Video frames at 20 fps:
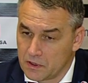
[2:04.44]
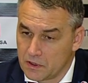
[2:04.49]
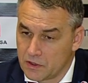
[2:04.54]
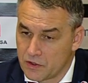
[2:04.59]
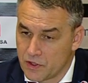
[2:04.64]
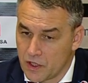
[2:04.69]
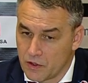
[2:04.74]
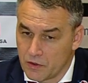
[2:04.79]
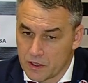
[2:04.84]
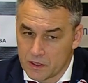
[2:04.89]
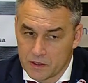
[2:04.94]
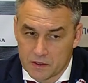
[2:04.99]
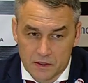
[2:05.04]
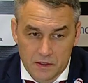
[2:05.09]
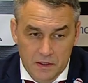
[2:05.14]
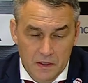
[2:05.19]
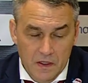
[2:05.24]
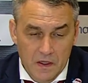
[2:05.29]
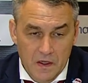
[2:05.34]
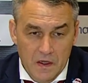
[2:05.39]
Shaolé,
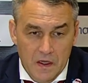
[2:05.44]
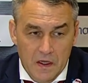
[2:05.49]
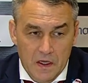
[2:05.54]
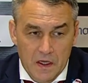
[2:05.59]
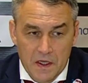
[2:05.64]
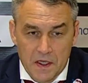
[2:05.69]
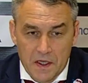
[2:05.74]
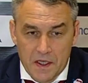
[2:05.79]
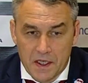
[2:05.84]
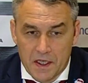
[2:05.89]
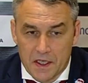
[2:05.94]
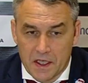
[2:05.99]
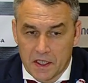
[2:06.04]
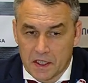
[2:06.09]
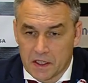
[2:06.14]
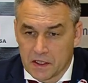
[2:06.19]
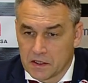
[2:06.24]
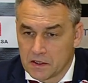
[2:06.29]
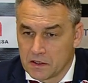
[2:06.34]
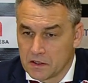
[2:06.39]

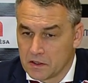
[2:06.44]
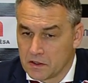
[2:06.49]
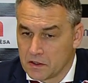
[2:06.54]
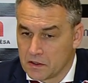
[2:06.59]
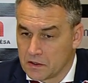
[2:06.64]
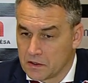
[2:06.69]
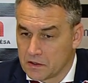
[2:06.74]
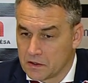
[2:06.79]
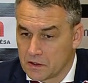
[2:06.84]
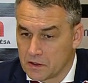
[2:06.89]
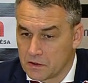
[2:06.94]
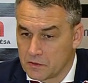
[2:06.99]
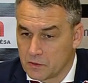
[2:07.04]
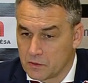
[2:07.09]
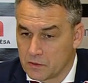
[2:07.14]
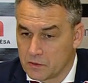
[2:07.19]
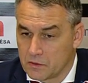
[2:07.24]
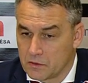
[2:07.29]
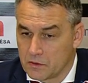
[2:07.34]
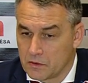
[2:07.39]
and
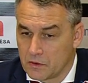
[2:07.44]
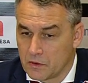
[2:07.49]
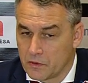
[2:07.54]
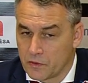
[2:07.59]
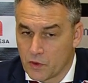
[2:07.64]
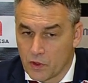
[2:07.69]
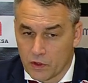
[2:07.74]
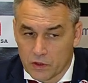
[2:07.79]
of